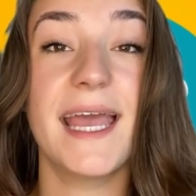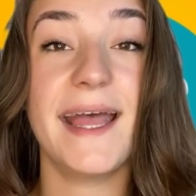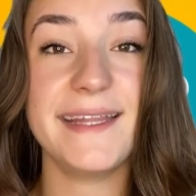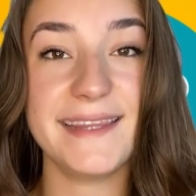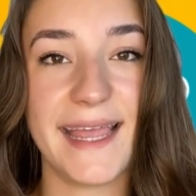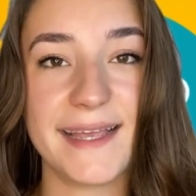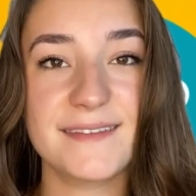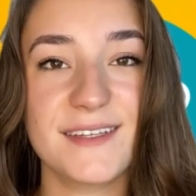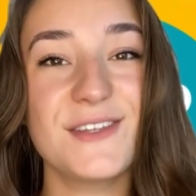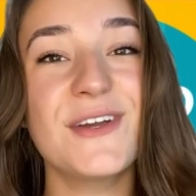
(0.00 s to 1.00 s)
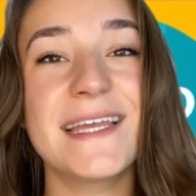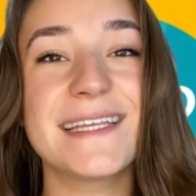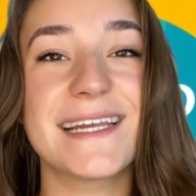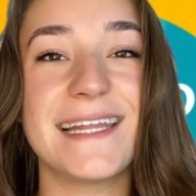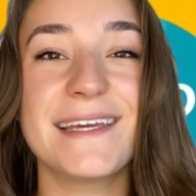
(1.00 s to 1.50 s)
And next, you can
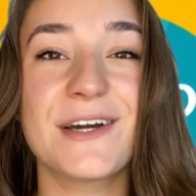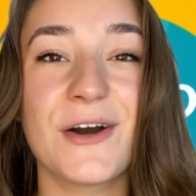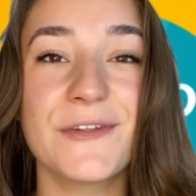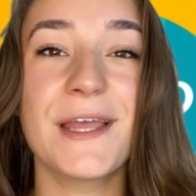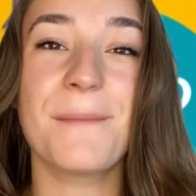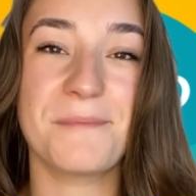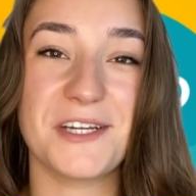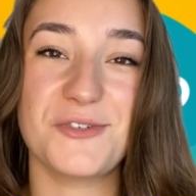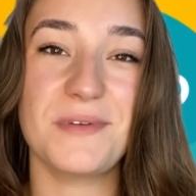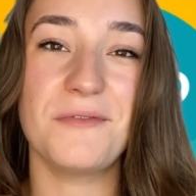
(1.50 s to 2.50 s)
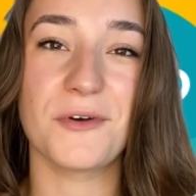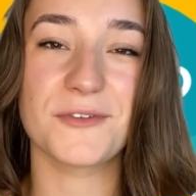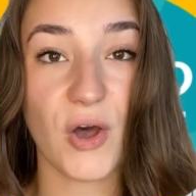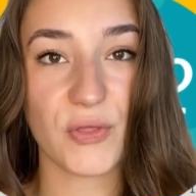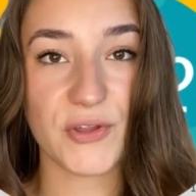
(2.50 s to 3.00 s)
click on page
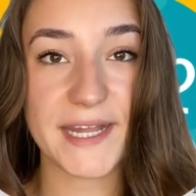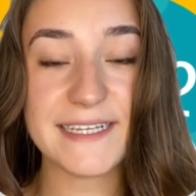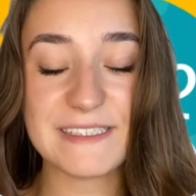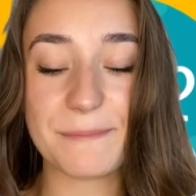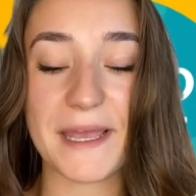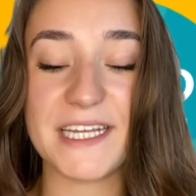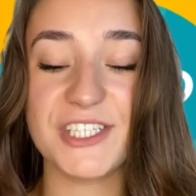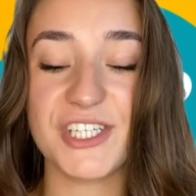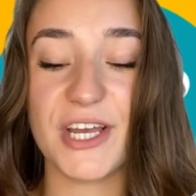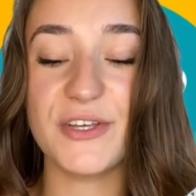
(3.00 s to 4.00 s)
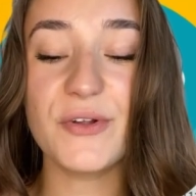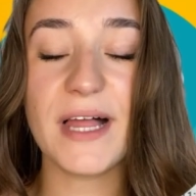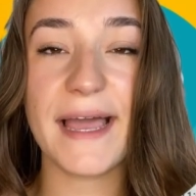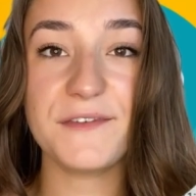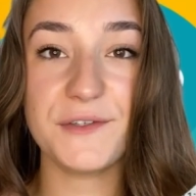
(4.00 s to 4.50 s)
suivante. On the next page, you'll
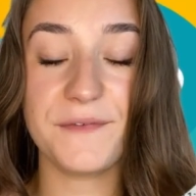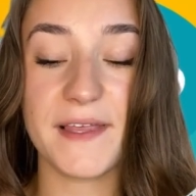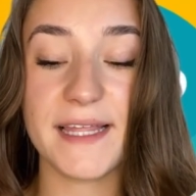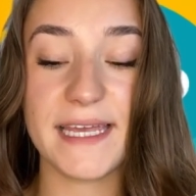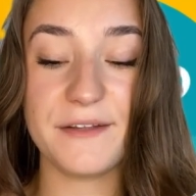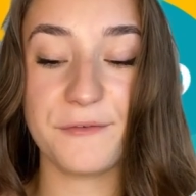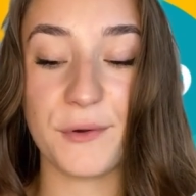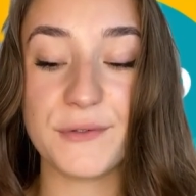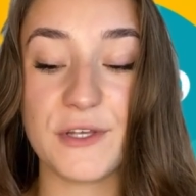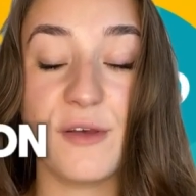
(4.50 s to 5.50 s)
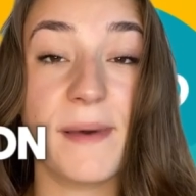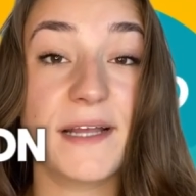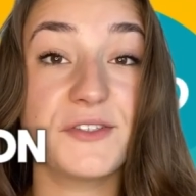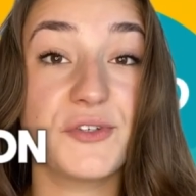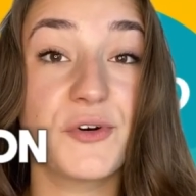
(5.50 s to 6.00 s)
have to fill infos
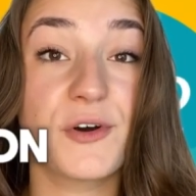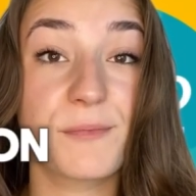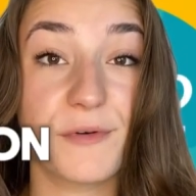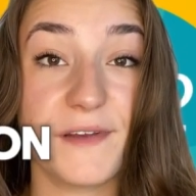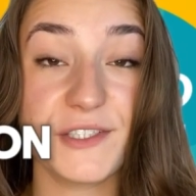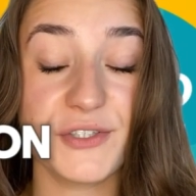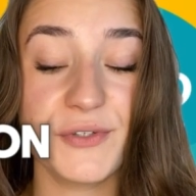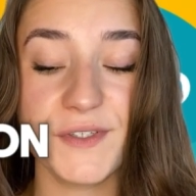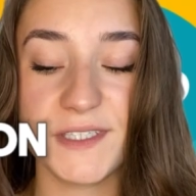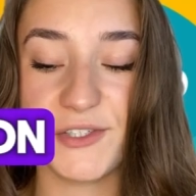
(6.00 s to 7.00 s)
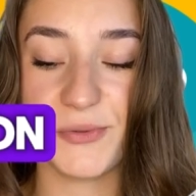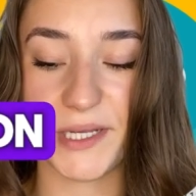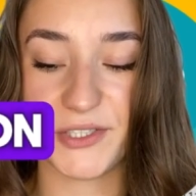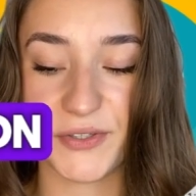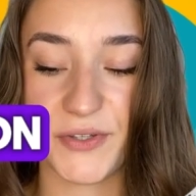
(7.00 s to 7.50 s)
about your professional
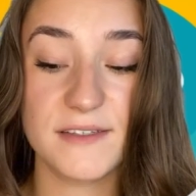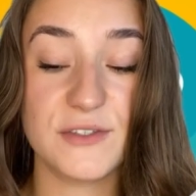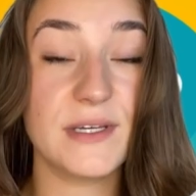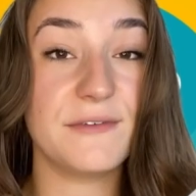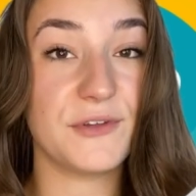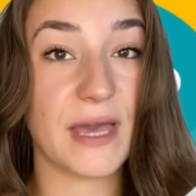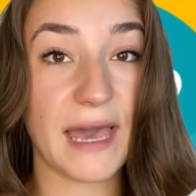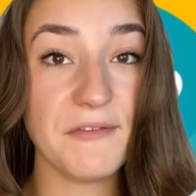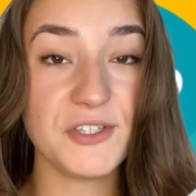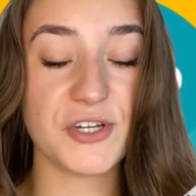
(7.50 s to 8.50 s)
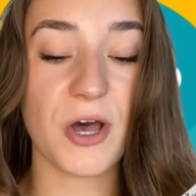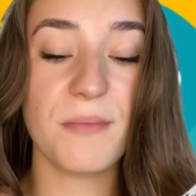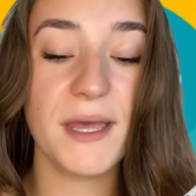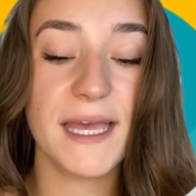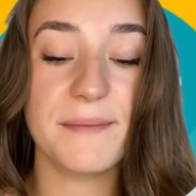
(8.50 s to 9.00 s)
situation. So if you have a job,
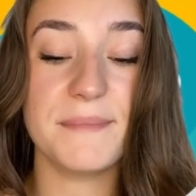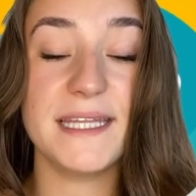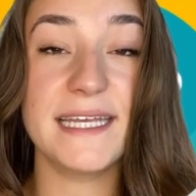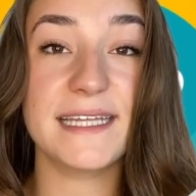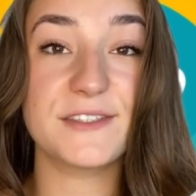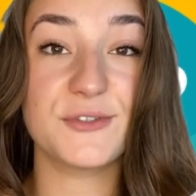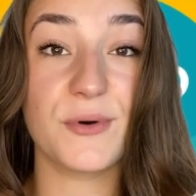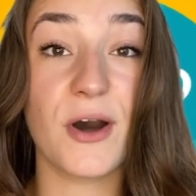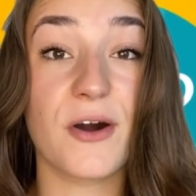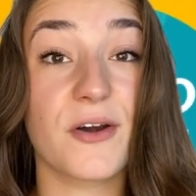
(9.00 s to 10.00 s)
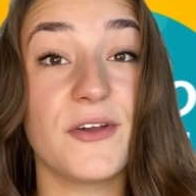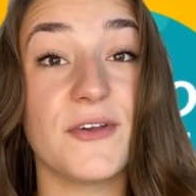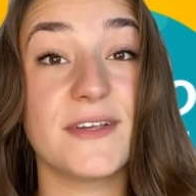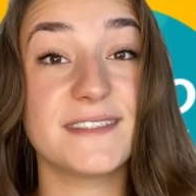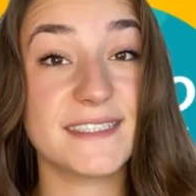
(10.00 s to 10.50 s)
meaning that you are
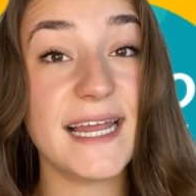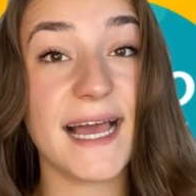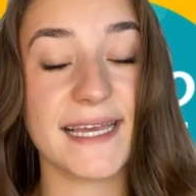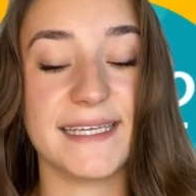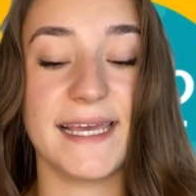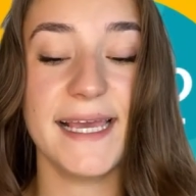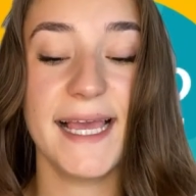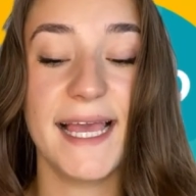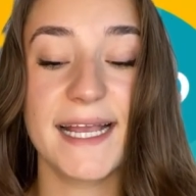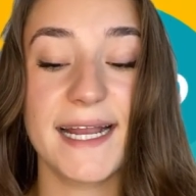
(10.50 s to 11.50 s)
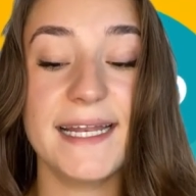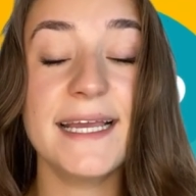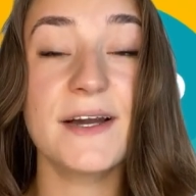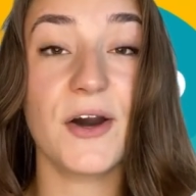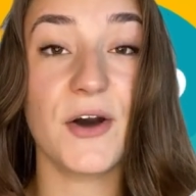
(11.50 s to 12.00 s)
a salarié,
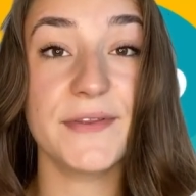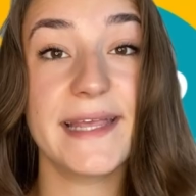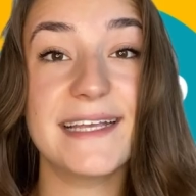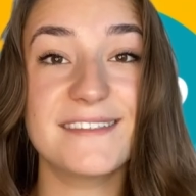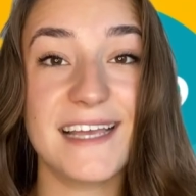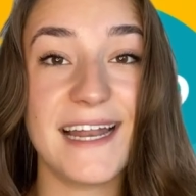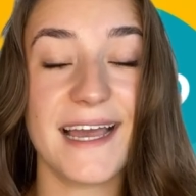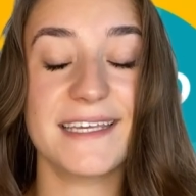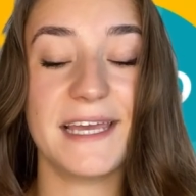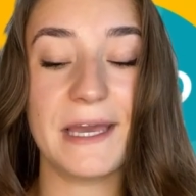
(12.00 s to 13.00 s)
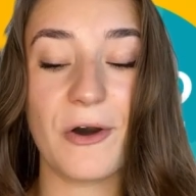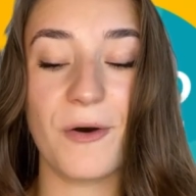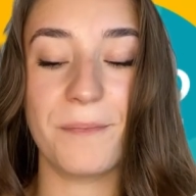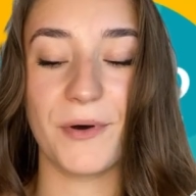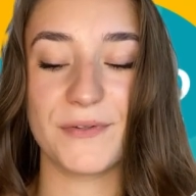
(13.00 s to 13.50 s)
click on salarié
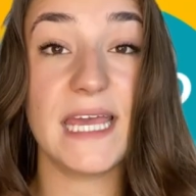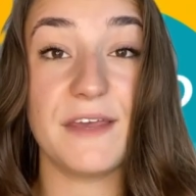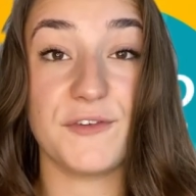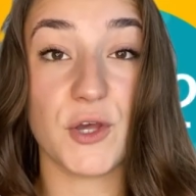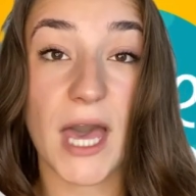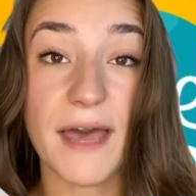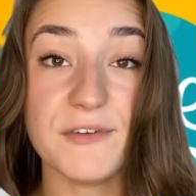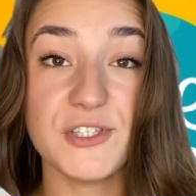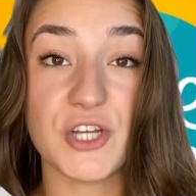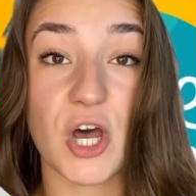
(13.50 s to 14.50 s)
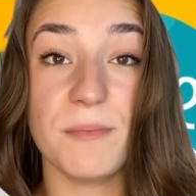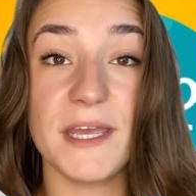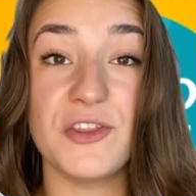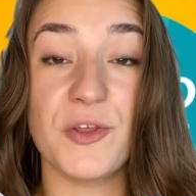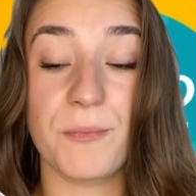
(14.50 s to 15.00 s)
en poste. If you have a job
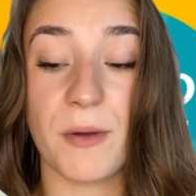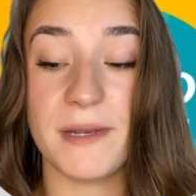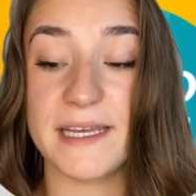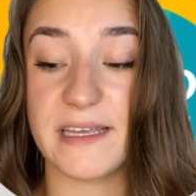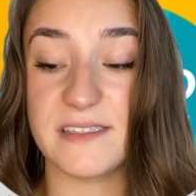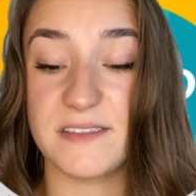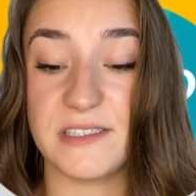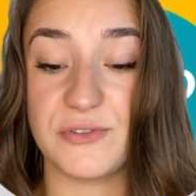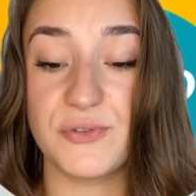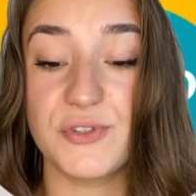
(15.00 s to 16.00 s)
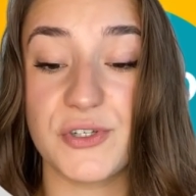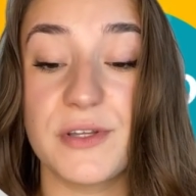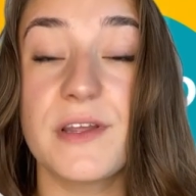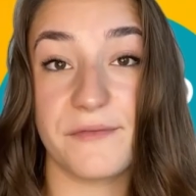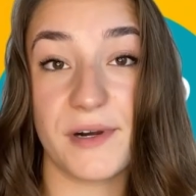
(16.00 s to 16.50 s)
in a public
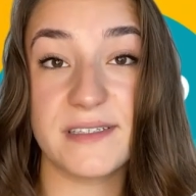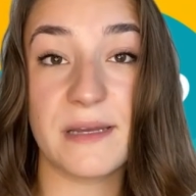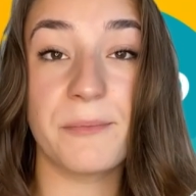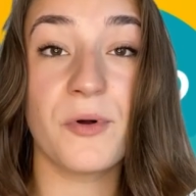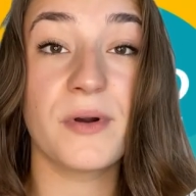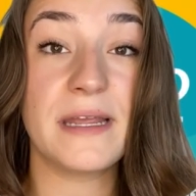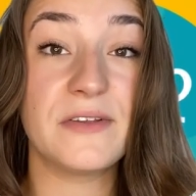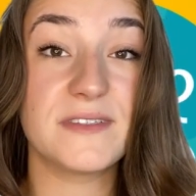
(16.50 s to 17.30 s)
institution, for example in a